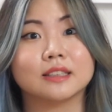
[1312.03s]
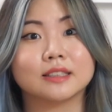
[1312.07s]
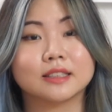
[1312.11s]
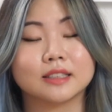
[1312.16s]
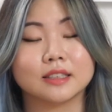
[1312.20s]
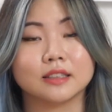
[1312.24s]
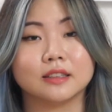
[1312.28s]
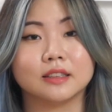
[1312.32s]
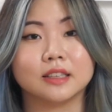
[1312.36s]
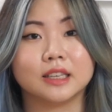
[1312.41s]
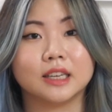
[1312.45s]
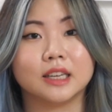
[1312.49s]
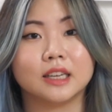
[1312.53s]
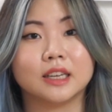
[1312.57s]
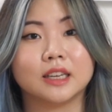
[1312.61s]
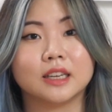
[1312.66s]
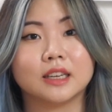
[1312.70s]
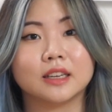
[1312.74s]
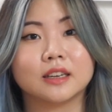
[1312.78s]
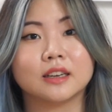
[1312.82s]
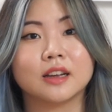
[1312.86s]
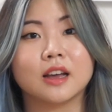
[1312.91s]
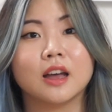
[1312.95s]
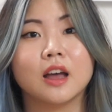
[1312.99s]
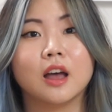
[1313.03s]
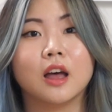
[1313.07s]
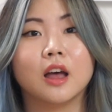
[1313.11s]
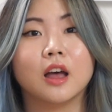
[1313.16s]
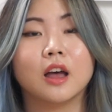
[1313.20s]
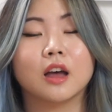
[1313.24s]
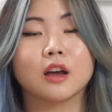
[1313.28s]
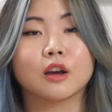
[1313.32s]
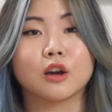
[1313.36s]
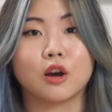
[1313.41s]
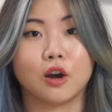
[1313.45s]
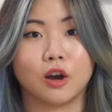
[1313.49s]
Celine
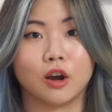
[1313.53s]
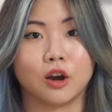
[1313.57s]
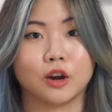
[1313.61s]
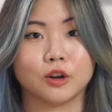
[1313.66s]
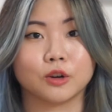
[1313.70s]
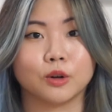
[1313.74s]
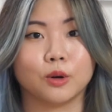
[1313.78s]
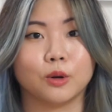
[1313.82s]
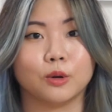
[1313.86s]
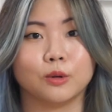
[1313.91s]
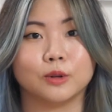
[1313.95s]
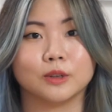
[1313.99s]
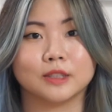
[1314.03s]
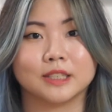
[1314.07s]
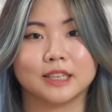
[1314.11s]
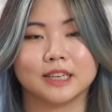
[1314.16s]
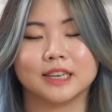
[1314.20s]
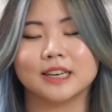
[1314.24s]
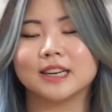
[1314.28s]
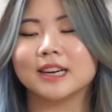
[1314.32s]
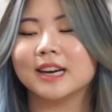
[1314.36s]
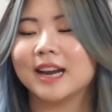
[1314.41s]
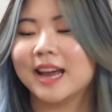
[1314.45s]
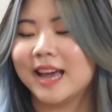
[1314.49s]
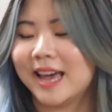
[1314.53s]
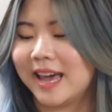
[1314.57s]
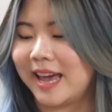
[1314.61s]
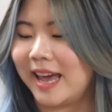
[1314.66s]
card holder,